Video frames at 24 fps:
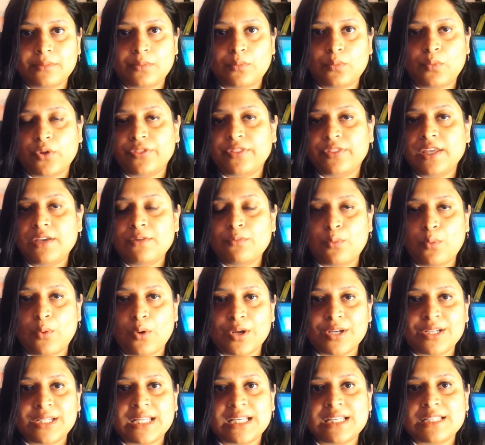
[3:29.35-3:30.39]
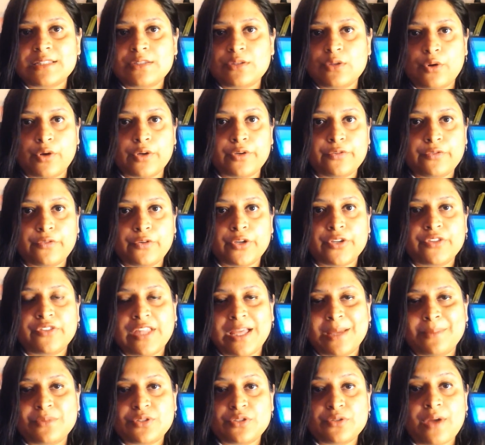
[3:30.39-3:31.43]
what they want is not for
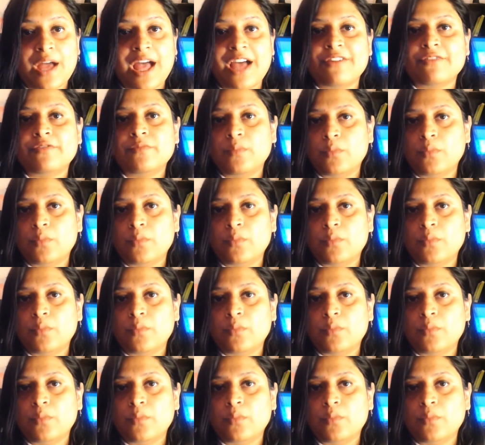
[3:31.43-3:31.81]
them to have